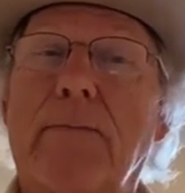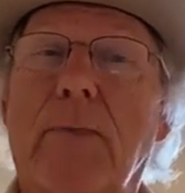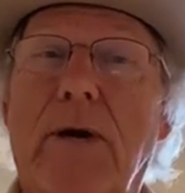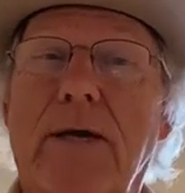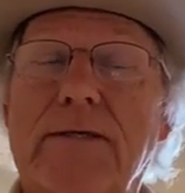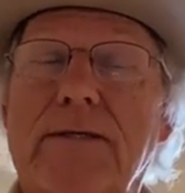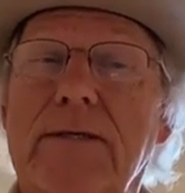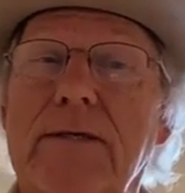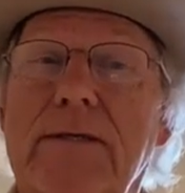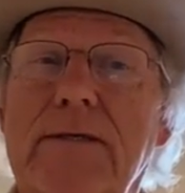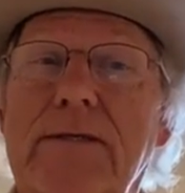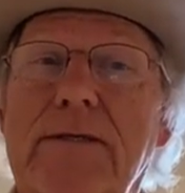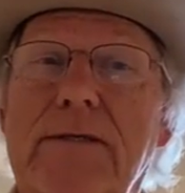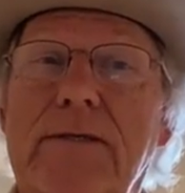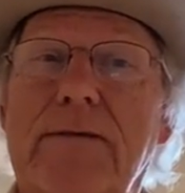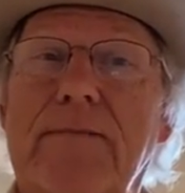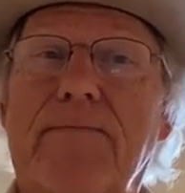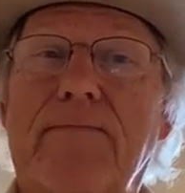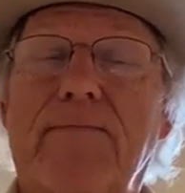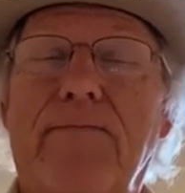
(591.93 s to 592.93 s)

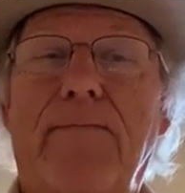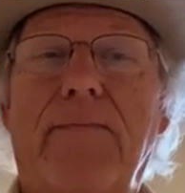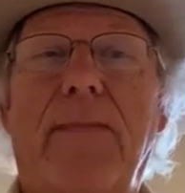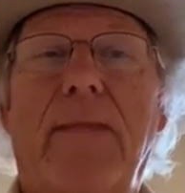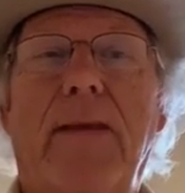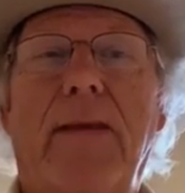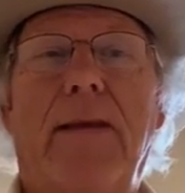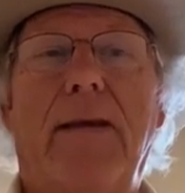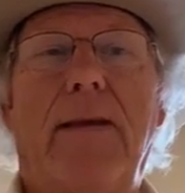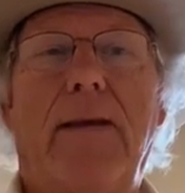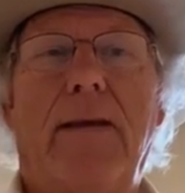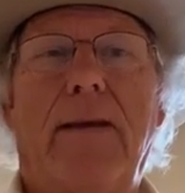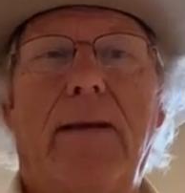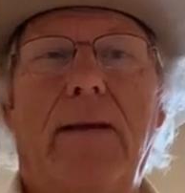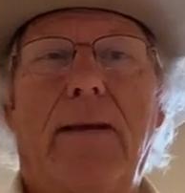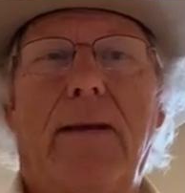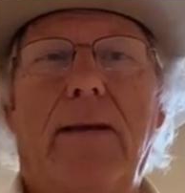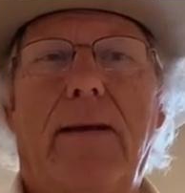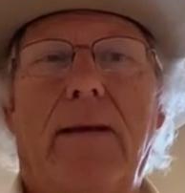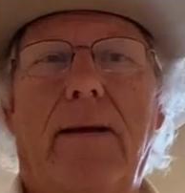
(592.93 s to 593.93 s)
presence.
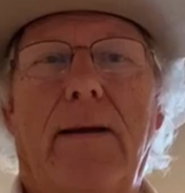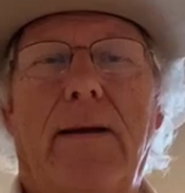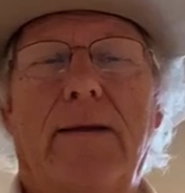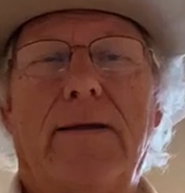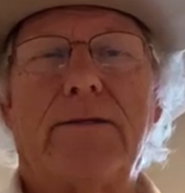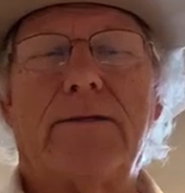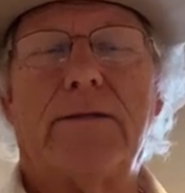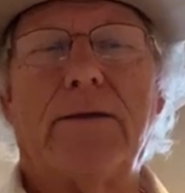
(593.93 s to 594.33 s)
And